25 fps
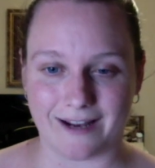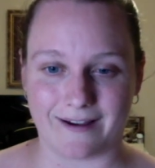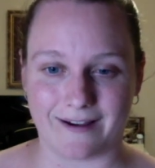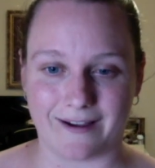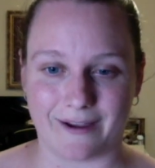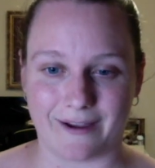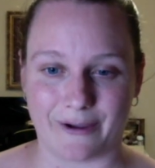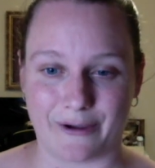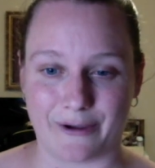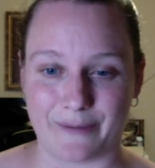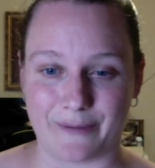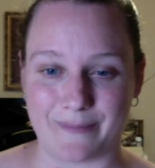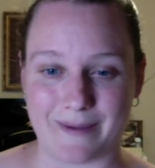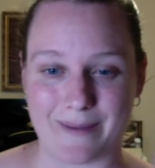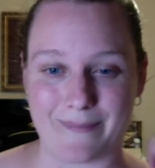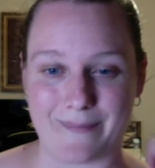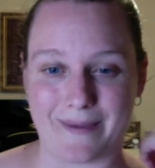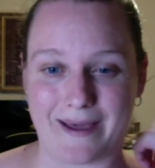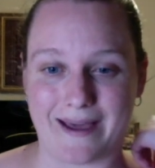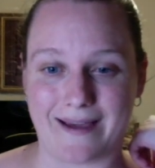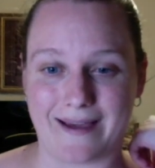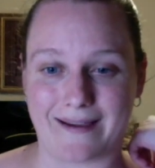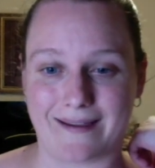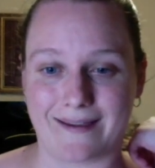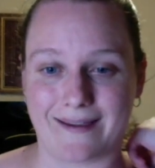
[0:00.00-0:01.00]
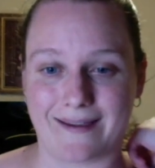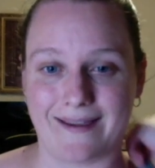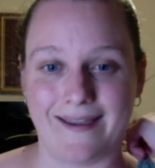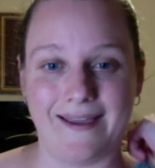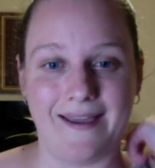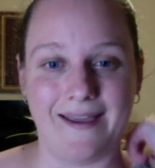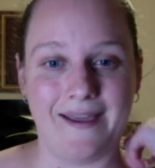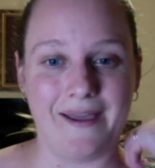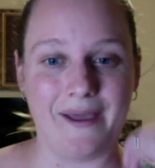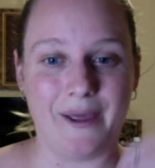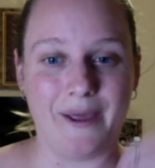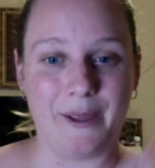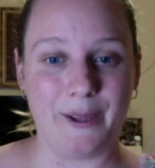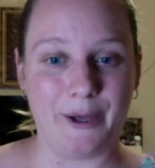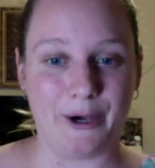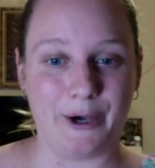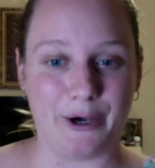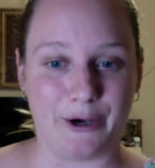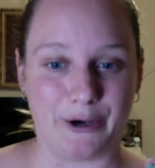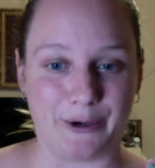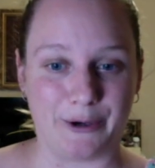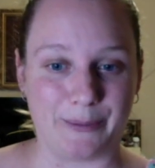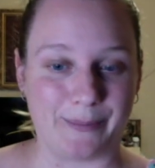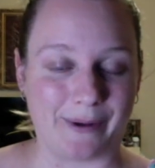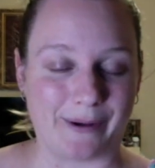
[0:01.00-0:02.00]
I hurt my back
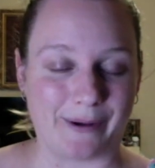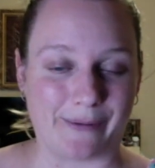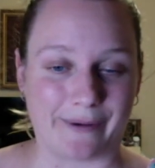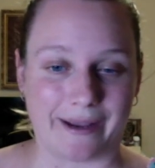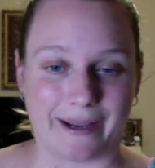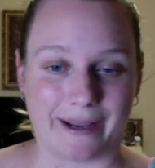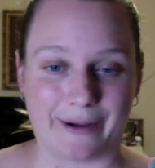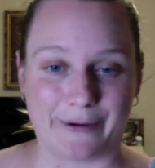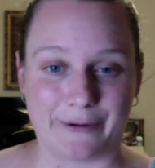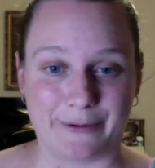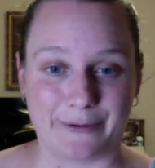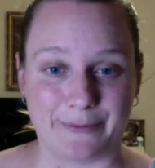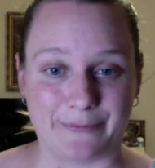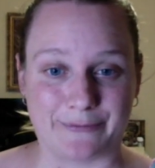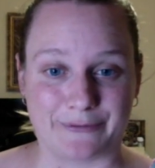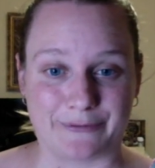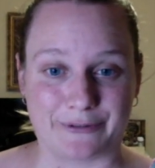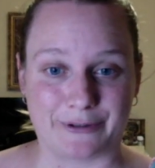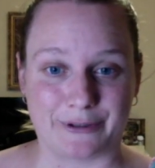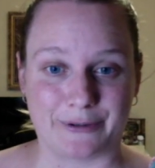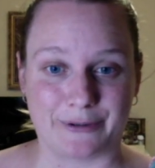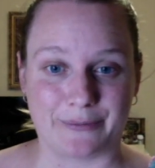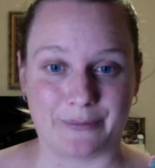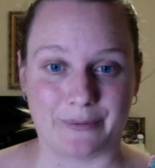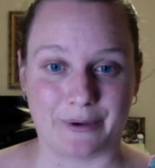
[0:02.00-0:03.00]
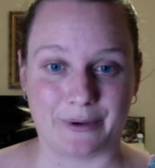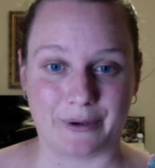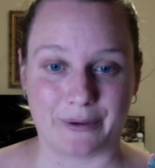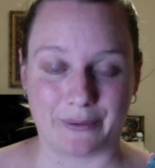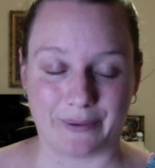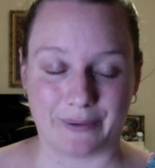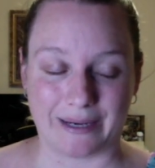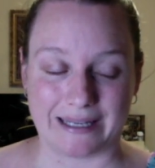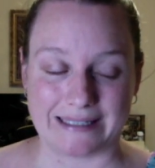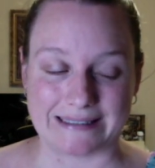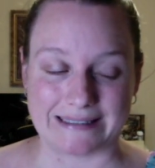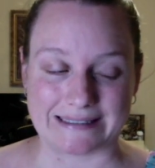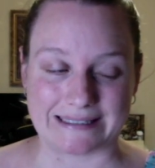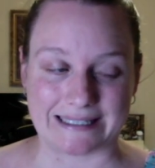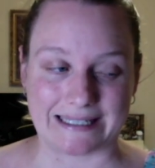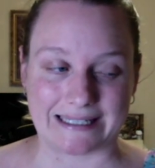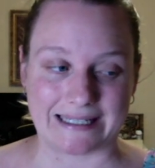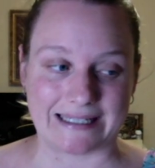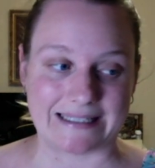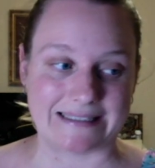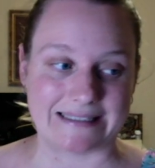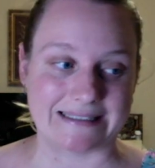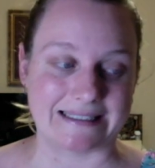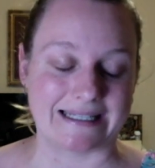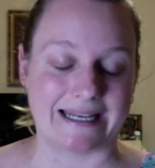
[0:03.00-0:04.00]
on my way home from
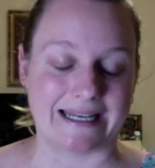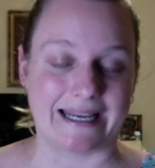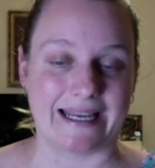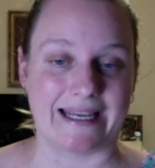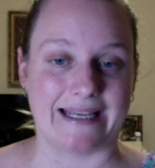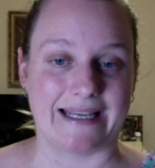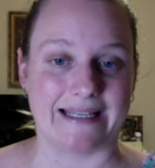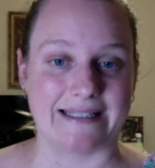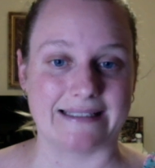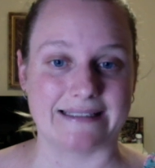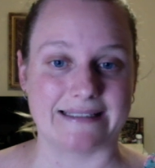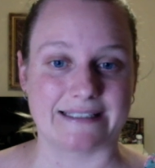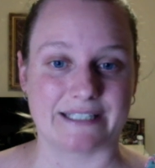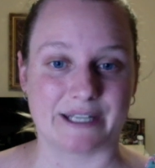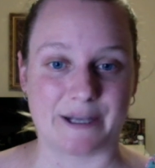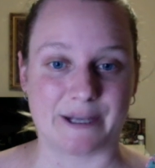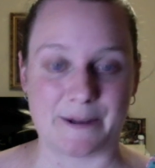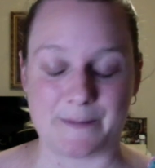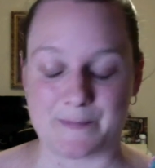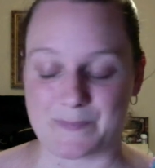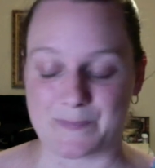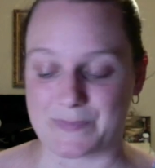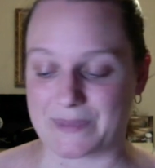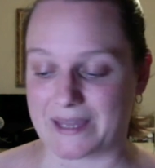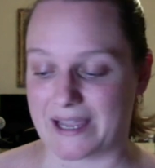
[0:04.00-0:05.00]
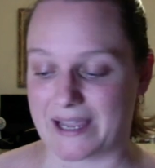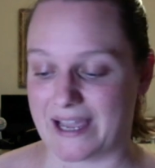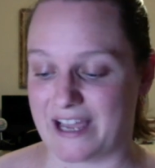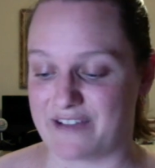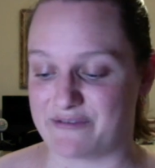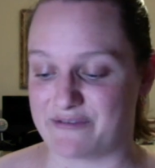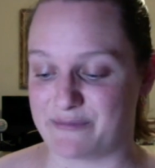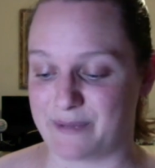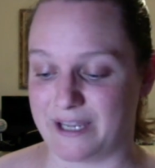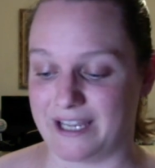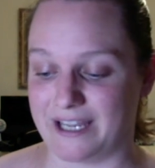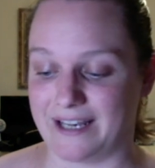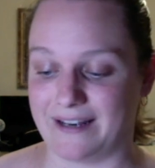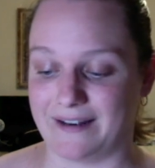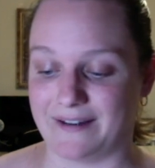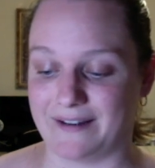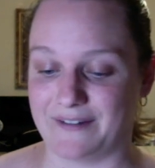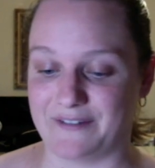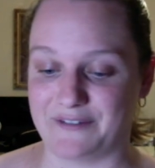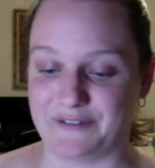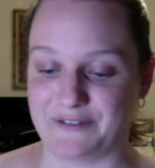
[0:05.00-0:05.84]
Queensland and have been